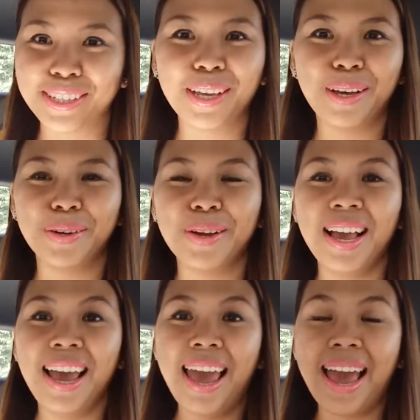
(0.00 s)
So,
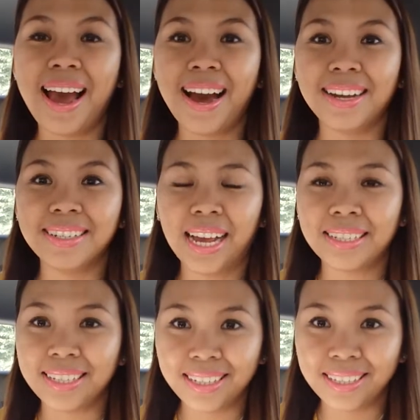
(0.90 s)
and
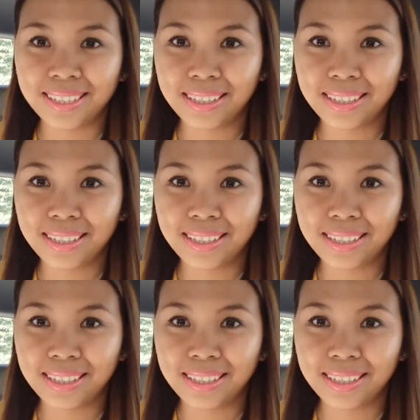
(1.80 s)
I did